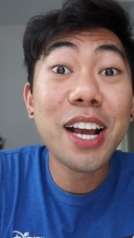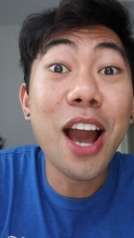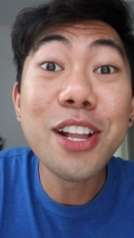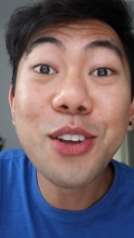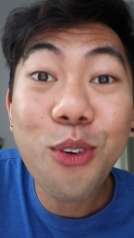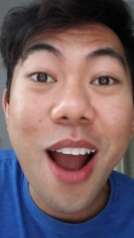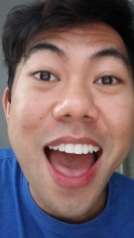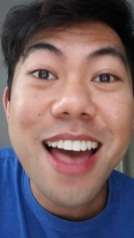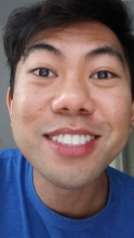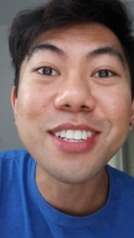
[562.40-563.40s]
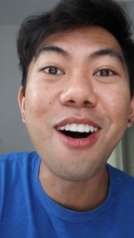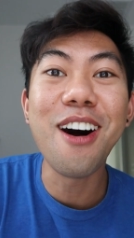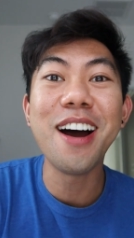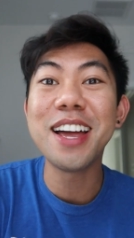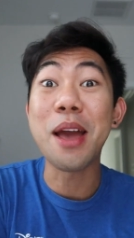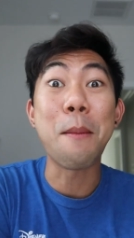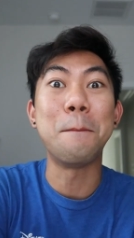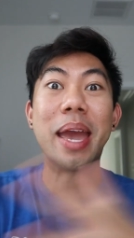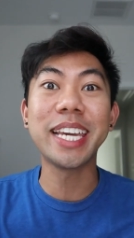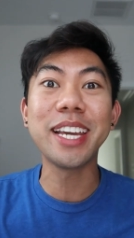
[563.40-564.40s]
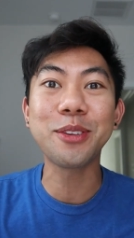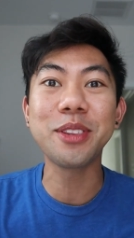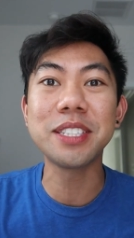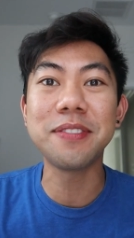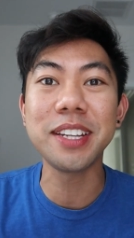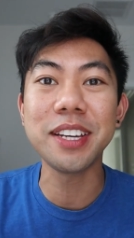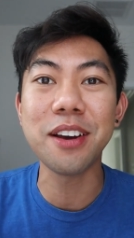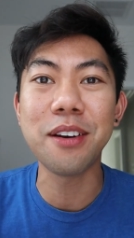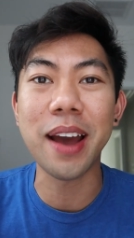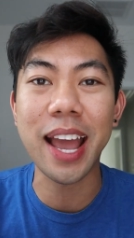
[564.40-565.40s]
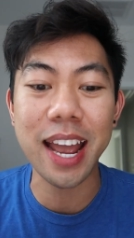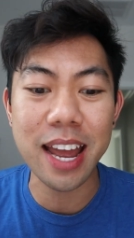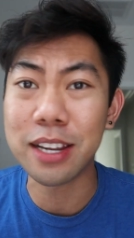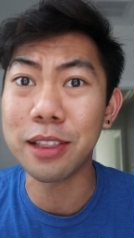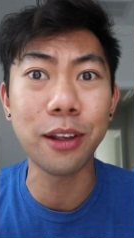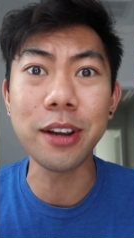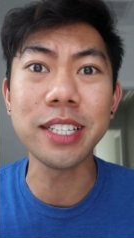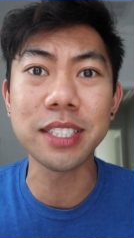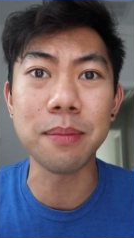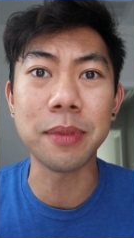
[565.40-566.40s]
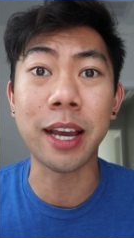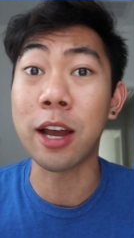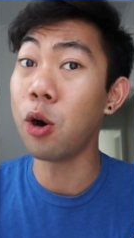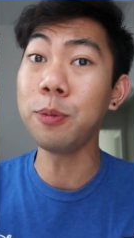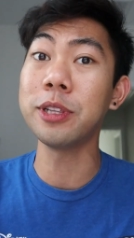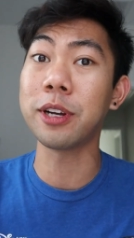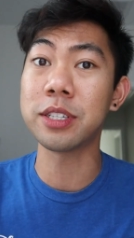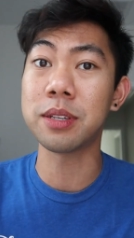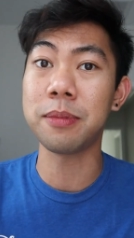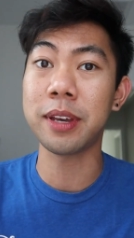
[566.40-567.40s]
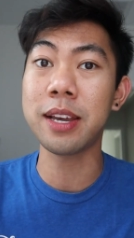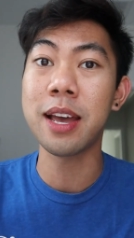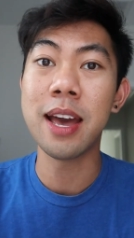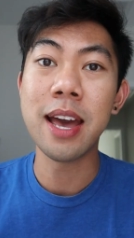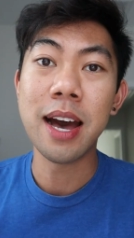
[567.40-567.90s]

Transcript: Congrats on making it through this video and learning something. I hope you learned something.